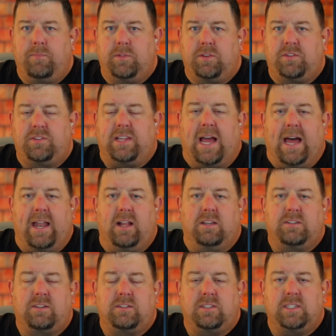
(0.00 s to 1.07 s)

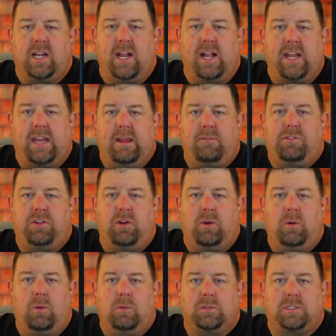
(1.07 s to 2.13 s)
status, and it gives
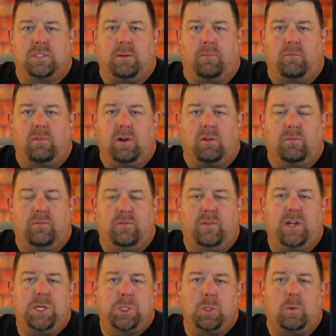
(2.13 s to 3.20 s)
you some real
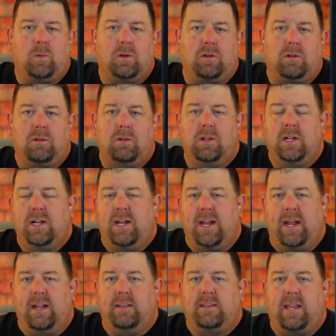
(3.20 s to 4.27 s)
visual
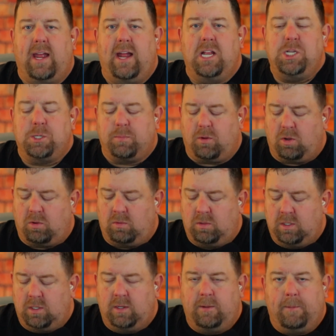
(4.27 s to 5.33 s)
and tangible
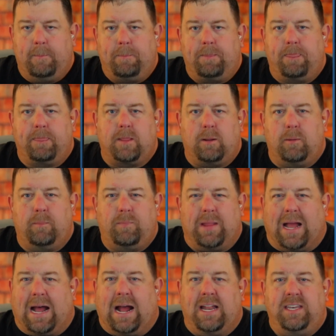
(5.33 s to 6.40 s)

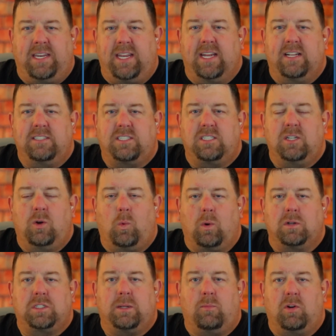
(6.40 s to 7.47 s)
ideas where
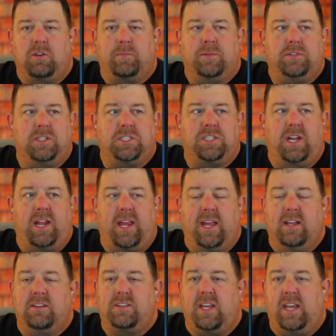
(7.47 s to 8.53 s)
someone's positioning
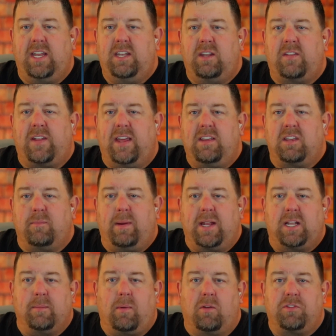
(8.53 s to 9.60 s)
is in the things that make
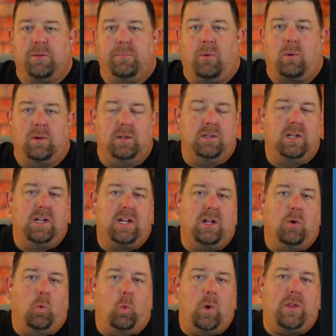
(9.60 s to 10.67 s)
them most important.
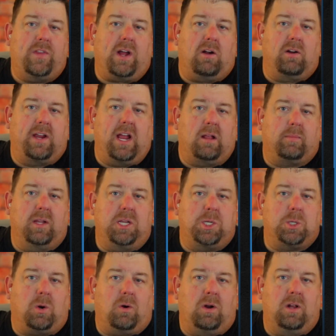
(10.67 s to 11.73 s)
With our accountability
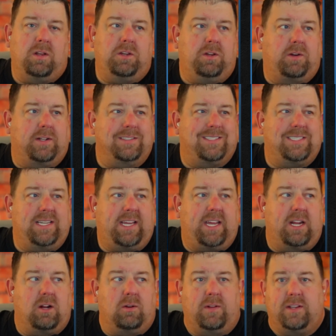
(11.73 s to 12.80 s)
chart, you can see
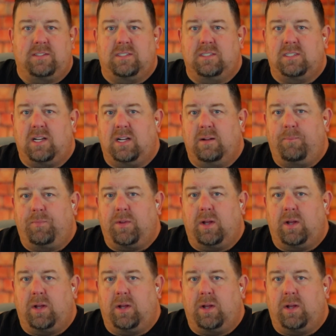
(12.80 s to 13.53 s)
here, this is a